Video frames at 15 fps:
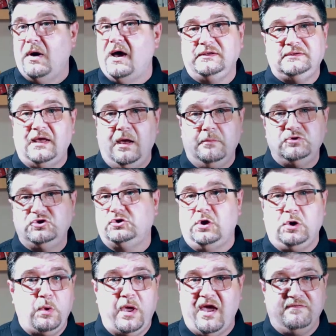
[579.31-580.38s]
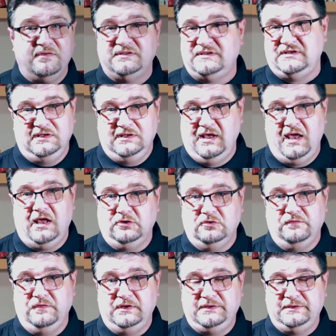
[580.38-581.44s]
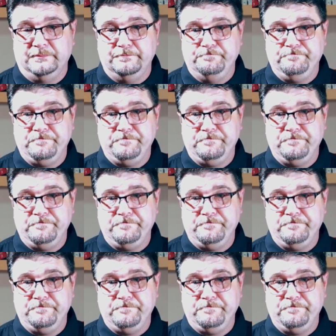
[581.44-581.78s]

but I'm sure we haven't seen the end of it.